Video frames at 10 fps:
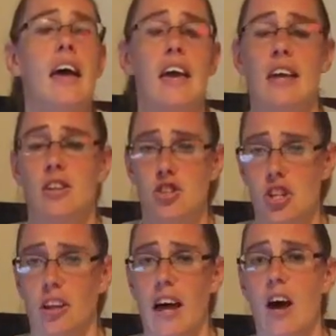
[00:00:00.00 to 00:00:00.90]
and
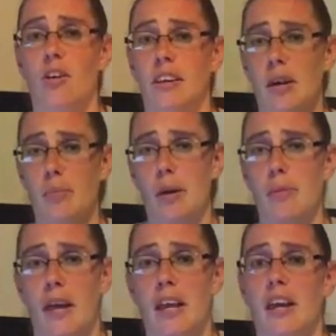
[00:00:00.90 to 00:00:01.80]
chill out and like bring a
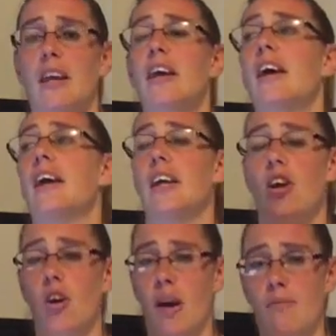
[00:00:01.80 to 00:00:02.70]
blanket and get
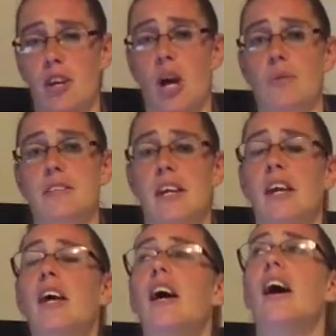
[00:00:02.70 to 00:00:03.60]
all comfy
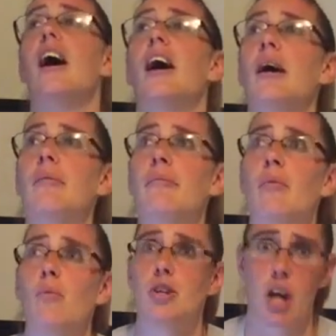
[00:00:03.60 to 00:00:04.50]
cozy, um,
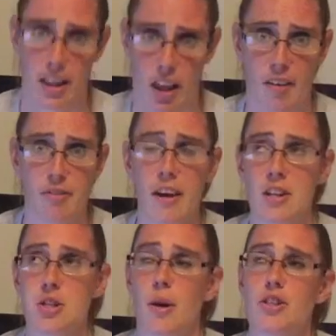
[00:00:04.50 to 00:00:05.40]
which I love.
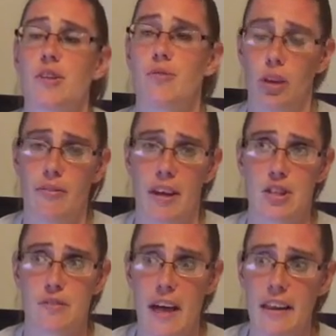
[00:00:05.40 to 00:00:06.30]
And so I took full
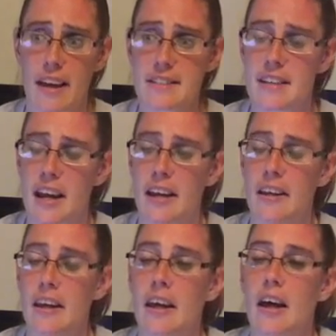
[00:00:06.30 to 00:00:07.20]
advantage of that last night.
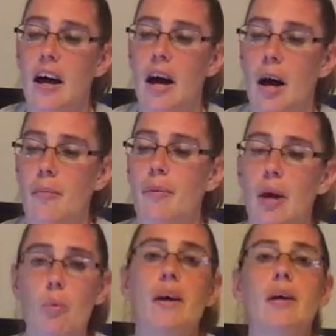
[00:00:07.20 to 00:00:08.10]
Um, but
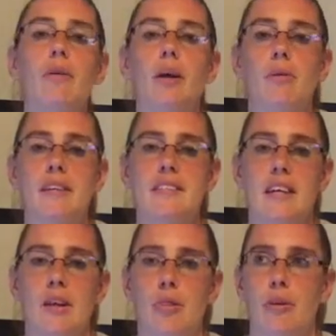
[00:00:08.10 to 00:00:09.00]
I really, really want to see
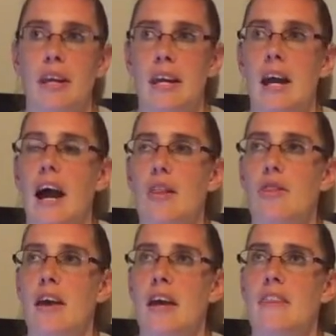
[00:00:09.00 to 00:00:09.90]
it in 3D. I
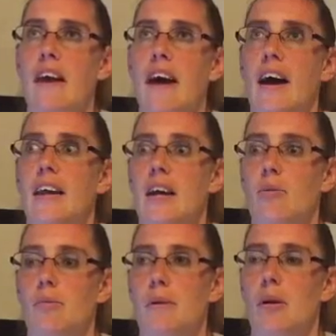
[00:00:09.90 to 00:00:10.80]
think that
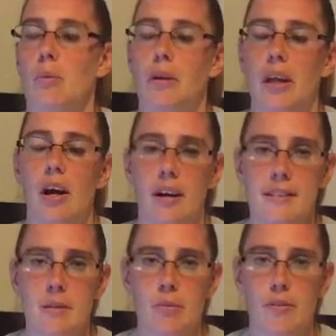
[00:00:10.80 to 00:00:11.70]
it would be a really
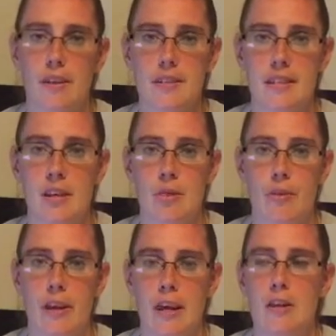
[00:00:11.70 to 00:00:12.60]
awesome movie to see in
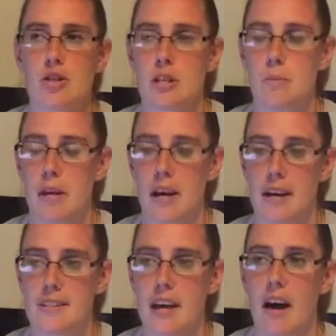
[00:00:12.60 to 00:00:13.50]
3D just
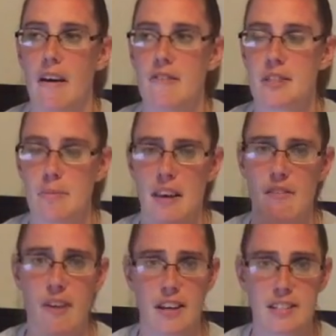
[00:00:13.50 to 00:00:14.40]
because of some of the
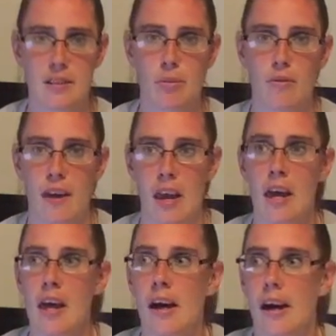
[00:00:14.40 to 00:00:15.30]
effects in the
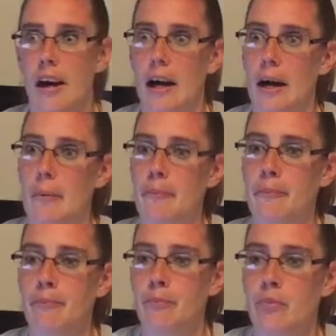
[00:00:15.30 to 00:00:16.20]
movie.
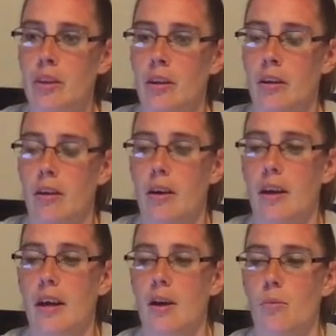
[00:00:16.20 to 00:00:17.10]
Um,
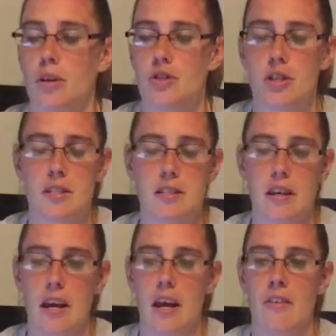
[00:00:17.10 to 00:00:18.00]
it would
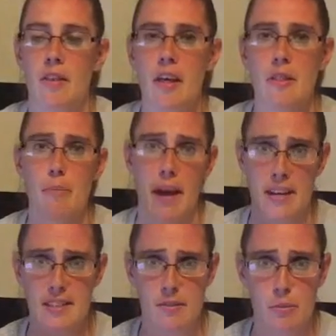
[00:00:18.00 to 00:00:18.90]
just, and, and the
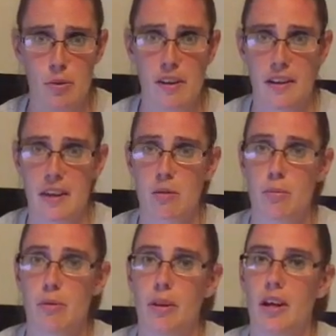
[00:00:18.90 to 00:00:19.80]
pace of the movie I think
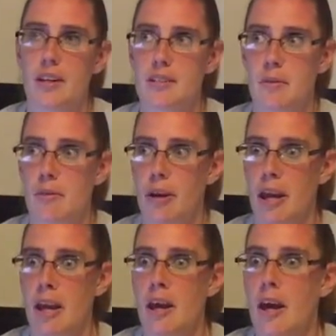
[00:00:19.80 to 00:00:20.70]
would be really awesome in
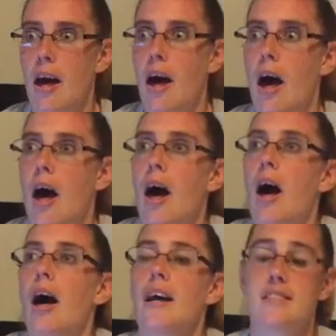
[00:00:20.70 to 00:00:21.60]
3D.
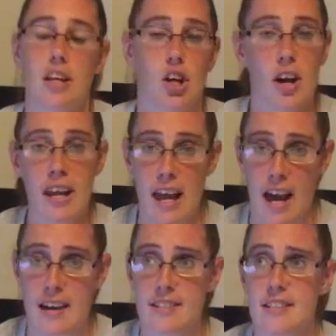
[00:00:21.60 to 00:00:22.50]
It's got a great
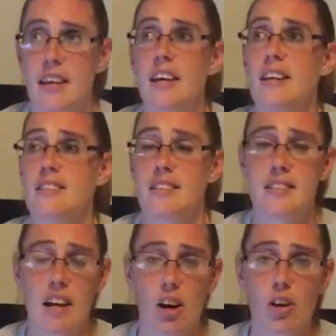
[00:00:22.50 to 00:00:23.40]
cast. It's
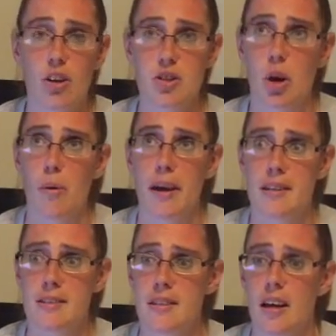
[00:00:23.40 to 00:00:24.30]
hysterical as
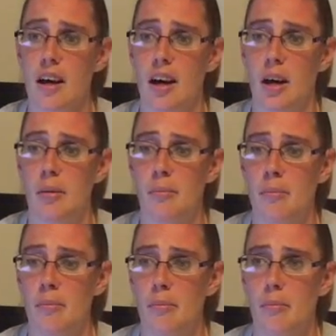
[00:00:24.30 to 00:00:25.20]
always. Um,